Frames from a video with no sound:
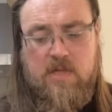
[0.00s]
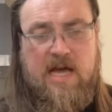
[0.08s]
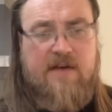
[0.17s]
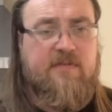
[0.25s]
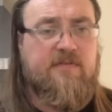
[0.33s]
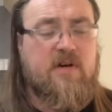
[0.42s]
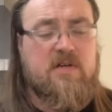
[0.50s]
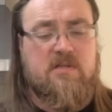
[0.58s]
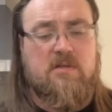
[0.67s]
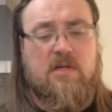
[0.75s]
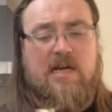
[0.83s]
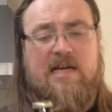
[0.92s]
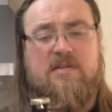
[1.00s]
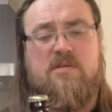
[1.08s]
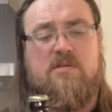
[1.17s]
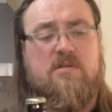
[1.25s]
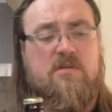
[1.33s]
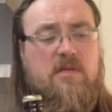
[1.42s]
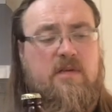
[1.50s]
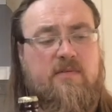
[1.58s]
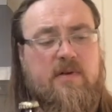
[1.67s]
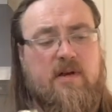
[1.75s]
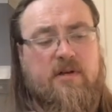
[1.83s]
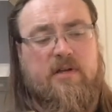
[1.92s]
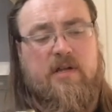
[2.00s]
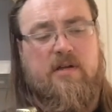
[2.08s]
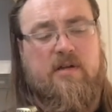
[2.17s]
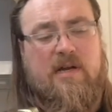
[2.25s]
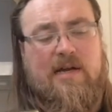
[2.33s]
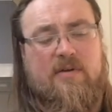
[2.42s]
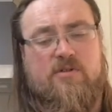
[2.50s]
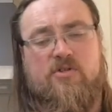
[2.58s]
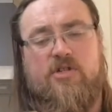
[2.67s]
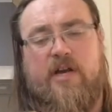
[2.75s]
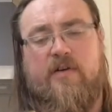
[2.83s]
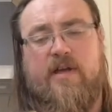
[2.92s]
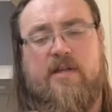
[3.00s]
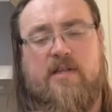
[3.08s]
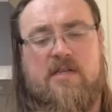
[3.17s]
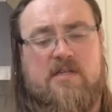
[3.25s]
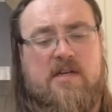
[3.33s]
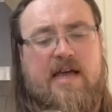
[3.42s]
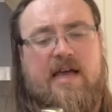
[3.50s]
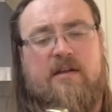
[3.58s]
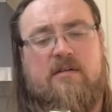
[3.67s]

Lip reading: Hefeweizen glass, just to give it an idea, allow it to generate a decent head